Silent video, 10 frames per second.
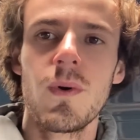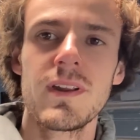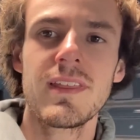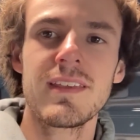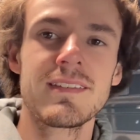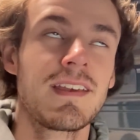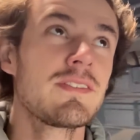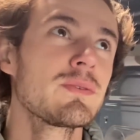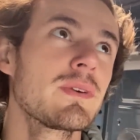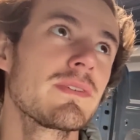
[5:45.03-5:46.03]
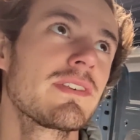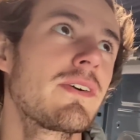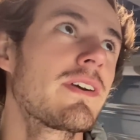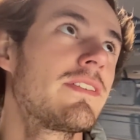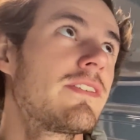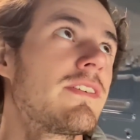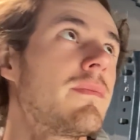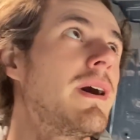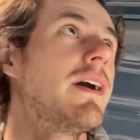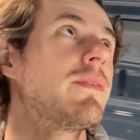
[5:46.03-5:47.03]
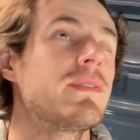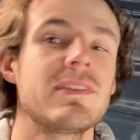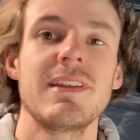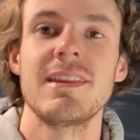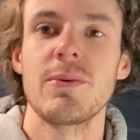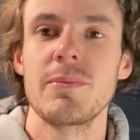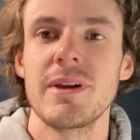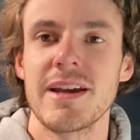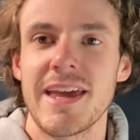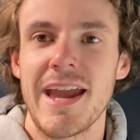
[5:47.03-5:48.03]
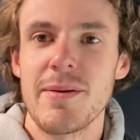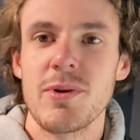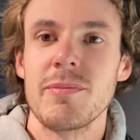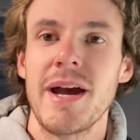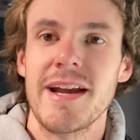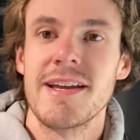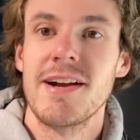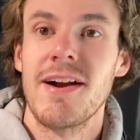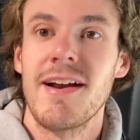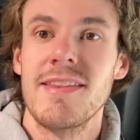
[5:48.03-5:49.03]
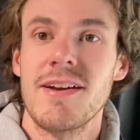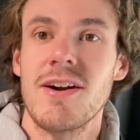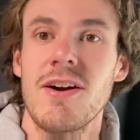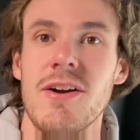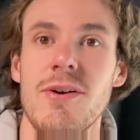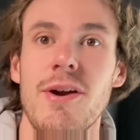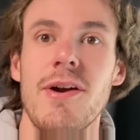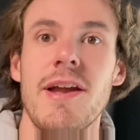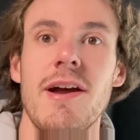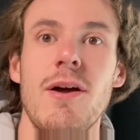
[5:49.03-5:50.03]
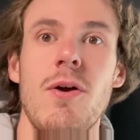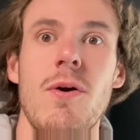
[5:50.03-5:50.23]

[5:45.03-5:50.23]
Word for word: One of the things everyone was so concerned about was that there would be a camera back here in the cargo area